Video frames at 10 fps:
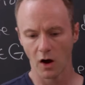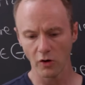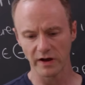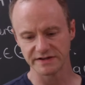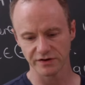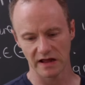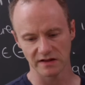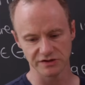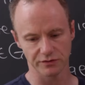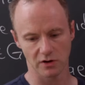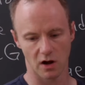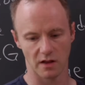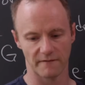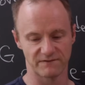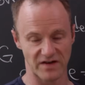Okay, so now let's
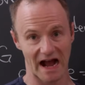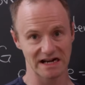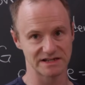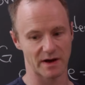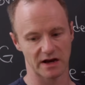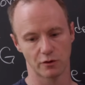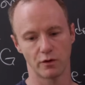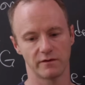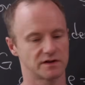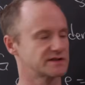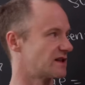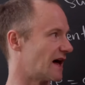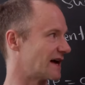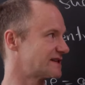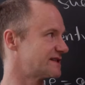recall a fact about equivalence
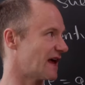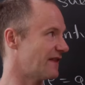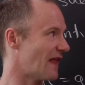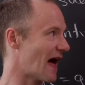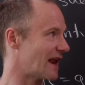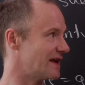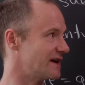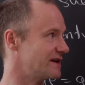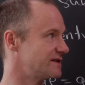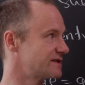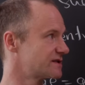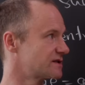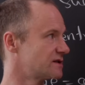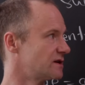classes, and that is